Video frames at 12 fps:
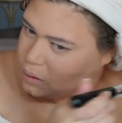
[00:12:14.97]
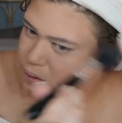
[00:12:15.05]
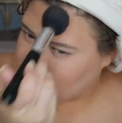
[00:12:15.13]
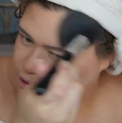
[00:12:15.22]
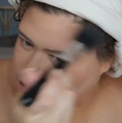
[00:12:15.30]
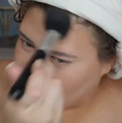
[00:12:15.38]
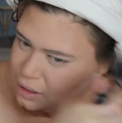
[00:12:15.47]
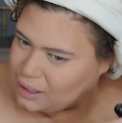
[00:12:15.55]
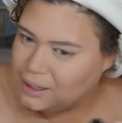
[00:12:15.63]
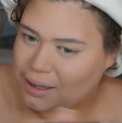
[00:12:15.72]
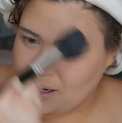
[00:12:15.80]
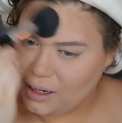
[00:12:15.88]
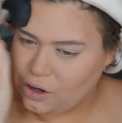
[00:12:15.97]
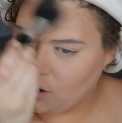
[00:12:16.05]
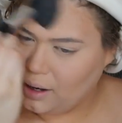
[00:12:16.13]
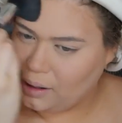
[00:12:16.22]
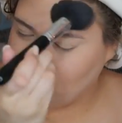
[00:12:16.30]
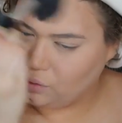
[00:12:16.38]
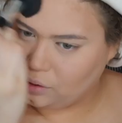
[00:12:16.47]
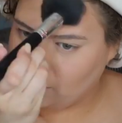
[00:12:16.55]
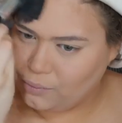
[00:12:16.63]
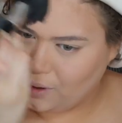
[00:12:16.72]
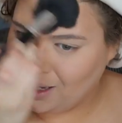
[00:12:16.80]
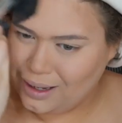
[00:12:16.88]
they just like get in your house
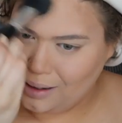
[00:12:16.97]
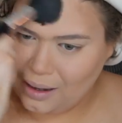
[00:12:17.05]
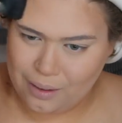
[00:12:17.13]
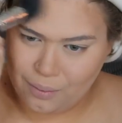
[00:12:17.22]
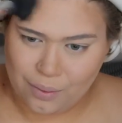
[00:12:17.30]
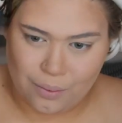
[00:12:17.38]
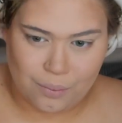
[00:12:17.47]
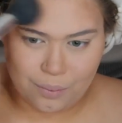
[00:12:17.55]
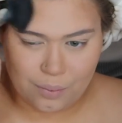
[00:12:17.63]
some way. I don't know.